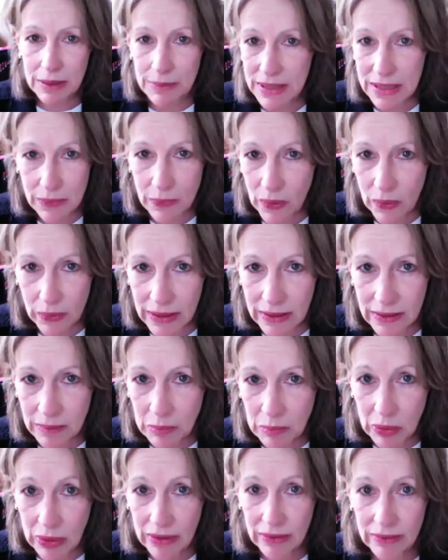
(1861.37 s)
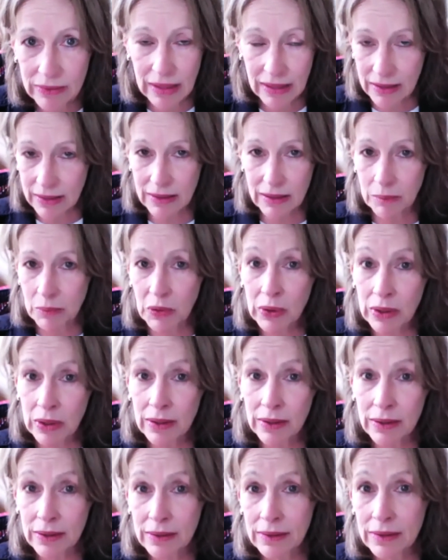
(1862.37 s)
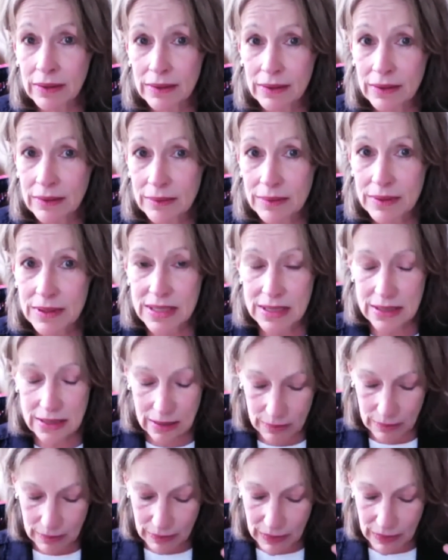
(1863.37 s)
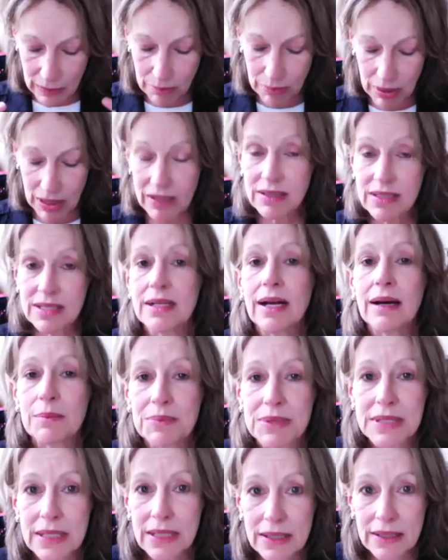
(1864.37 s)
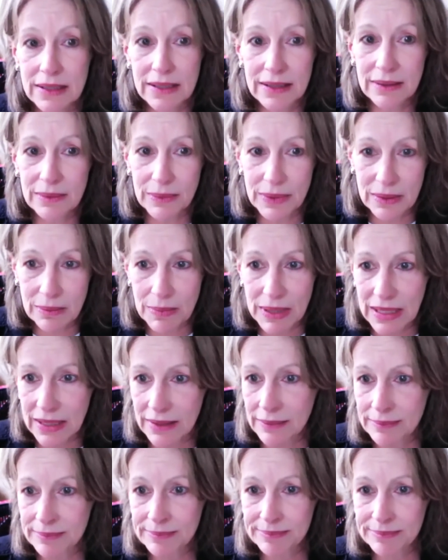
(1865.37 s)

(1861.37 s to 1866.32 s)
but it won't anymore, not anymore, because the, the buck stops here with me.